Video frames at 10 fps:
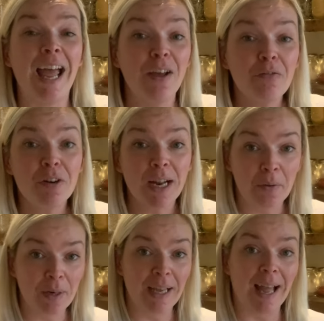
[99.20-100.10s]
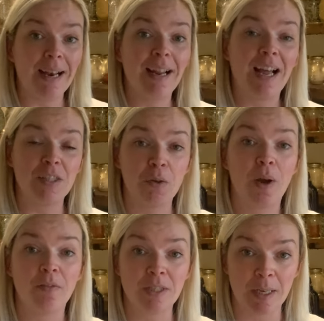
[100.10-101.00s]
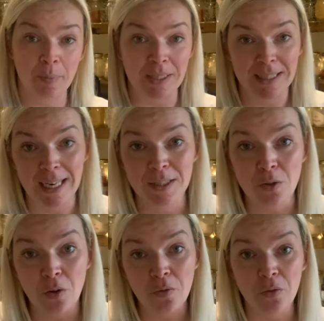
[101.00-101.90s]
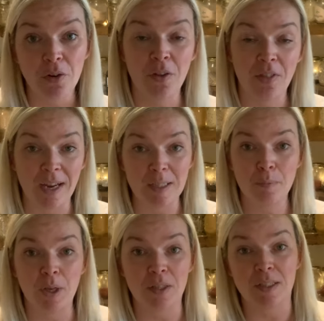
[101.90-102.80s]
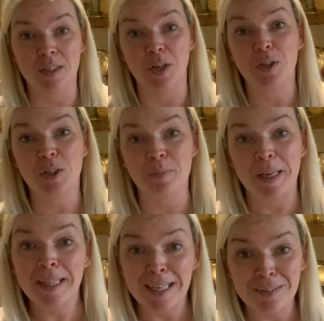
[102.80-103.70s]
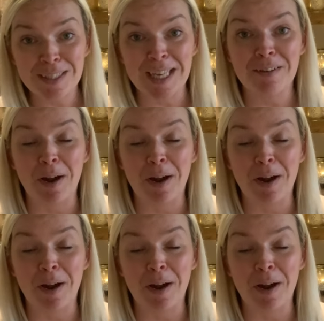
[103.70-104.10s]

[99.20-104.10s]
Every now and again, I do have to nip into Tesco for other things because there's not just me that lives here.